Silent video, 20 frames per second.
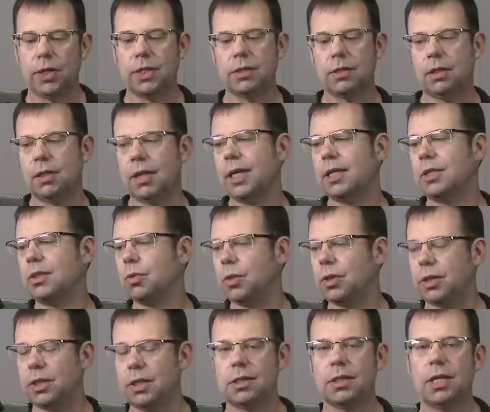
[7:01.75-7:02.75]
this lens,
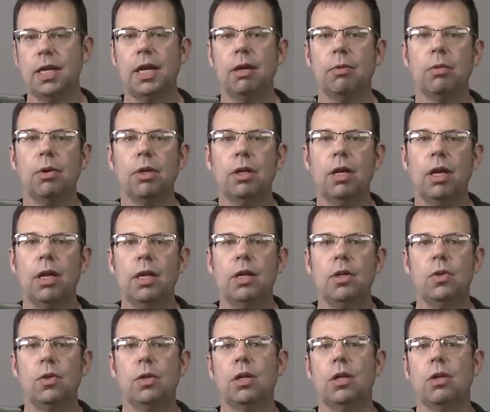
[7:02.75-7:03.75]
with this camera,
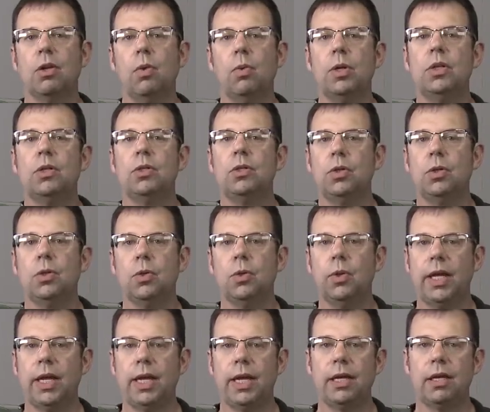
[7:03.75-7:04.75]
you can go into
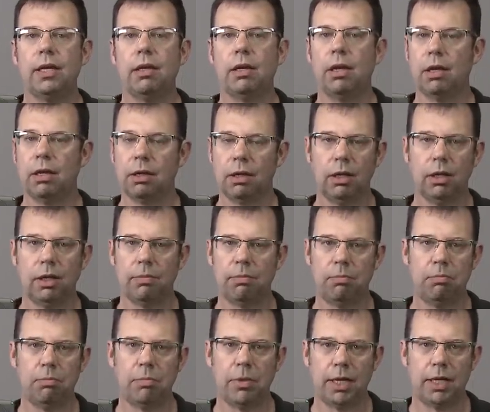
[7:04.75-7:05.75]
a clip
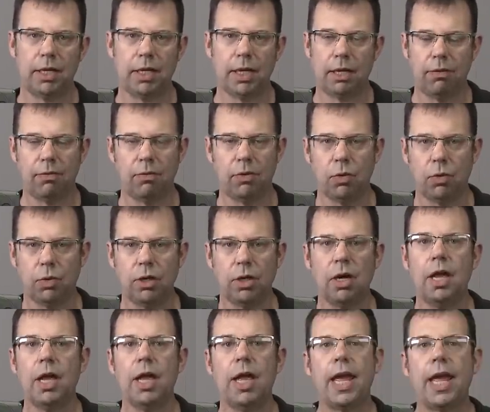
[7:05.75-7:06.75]
metadata viewer
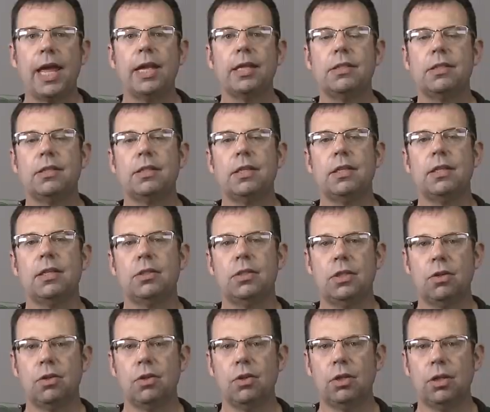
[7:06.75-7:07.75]
and see the
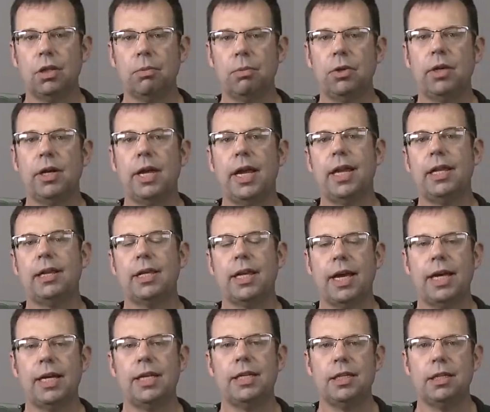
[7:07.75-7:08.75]
serial number and the
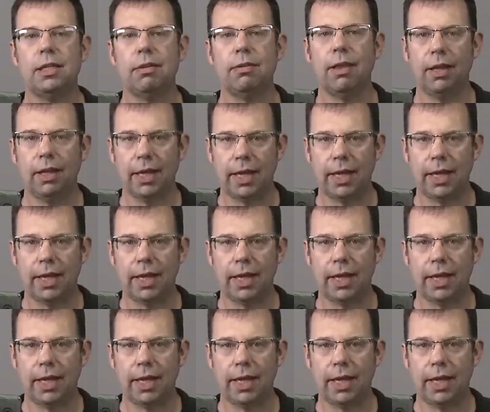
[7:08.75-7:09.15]
ID of the